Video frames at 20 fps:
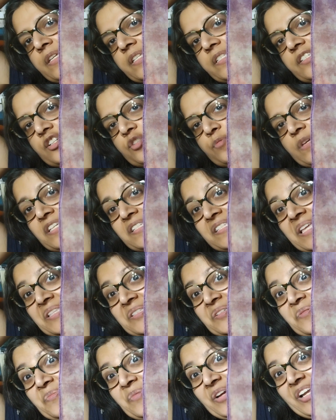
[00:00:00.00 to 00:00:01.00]
Be Stitch Me. Isn't
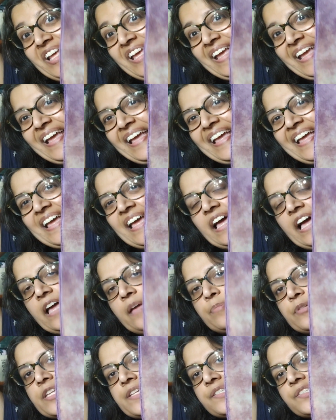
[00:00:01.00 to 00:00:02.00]
that so pretty?
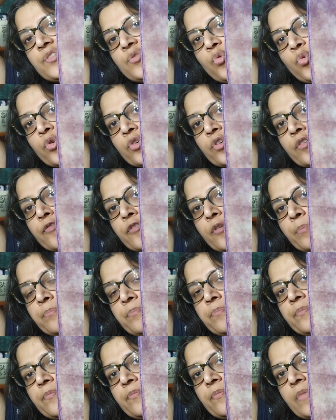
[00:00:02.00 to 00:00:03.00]
I placed an order
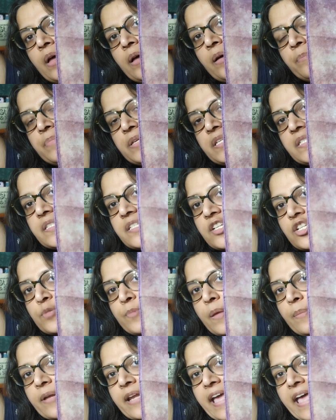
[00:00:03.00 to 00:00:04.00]
from Be Stitch
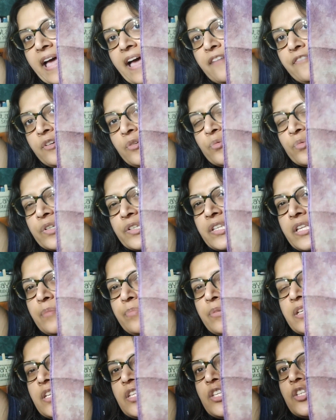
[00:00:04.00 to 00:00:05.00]
Me, but I haven't really
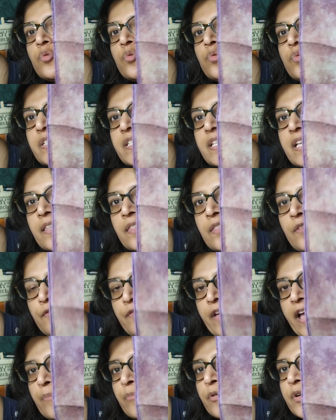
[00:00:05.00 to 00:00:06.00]
been using the
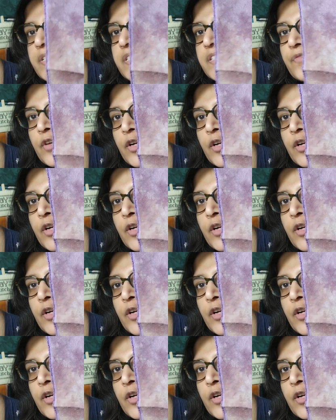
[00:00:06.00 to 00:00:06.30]
fabrics